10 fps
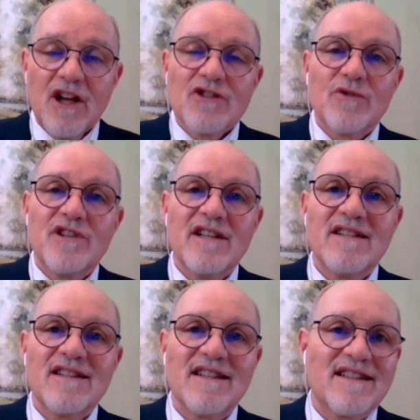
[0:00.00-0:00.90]
So
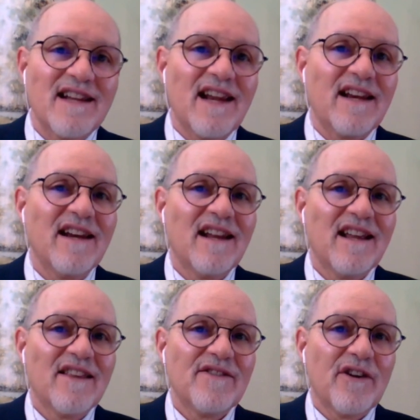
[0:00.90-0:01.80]
Jesus is saying
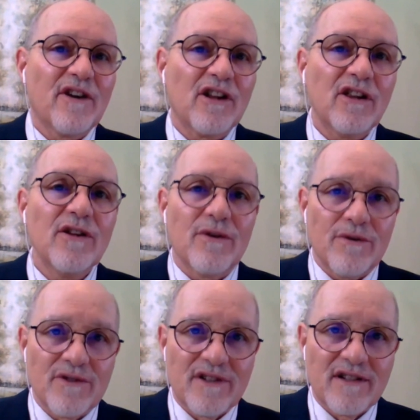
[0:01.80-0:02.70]
there are
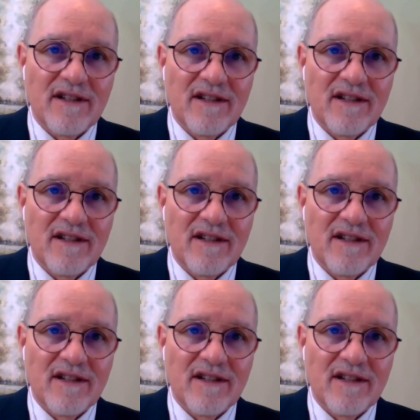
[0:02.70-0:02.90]
clues